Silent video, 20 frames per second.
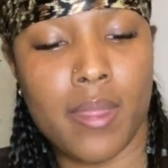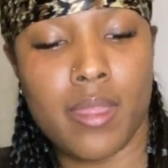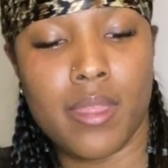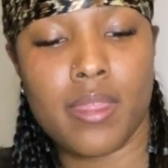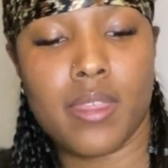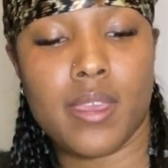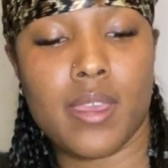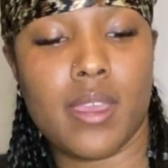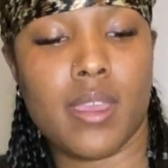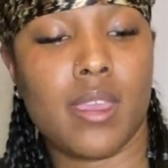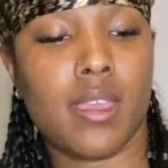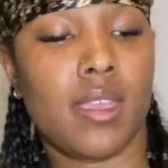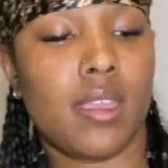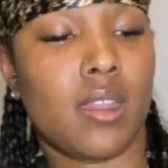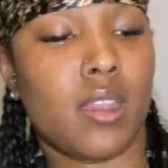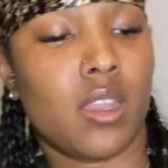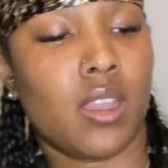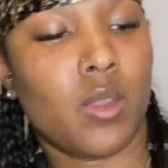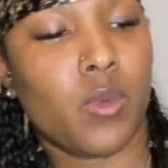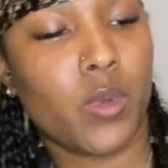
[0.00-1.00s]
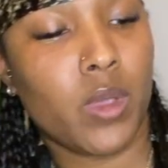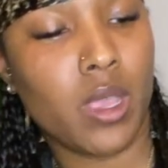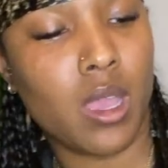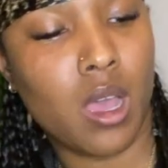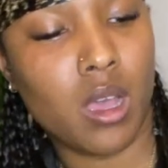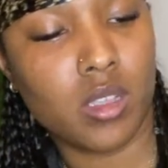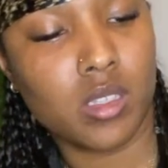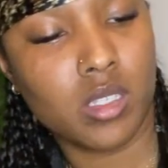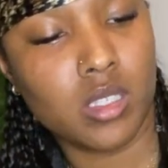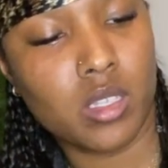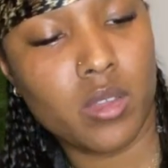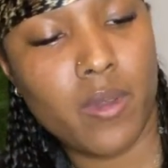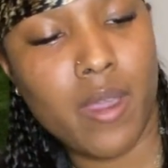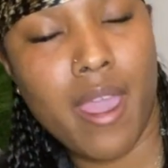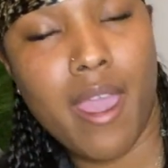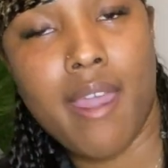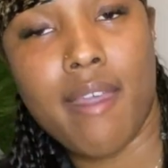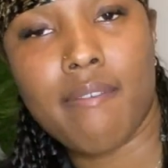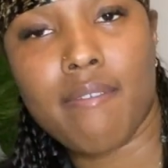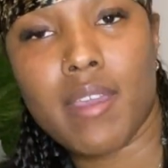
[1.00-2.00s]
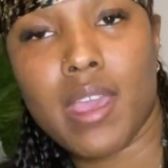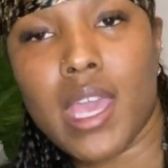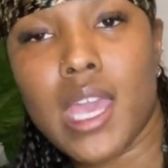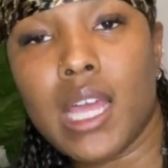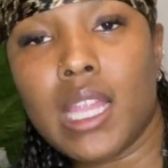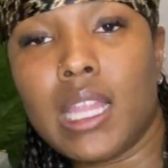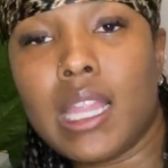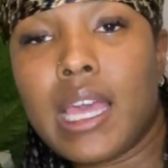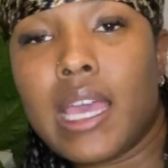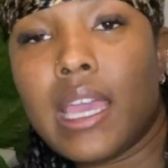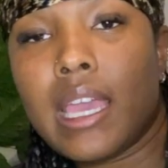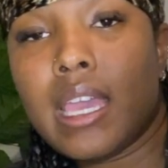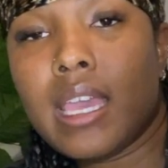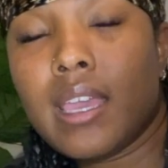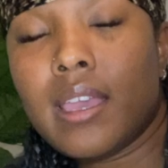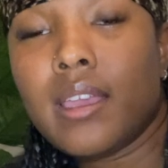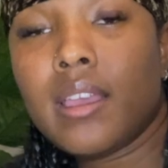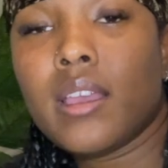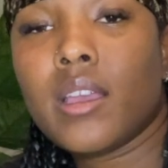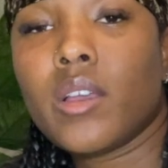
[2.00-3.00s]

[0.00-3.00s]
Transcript: Then we also have LA,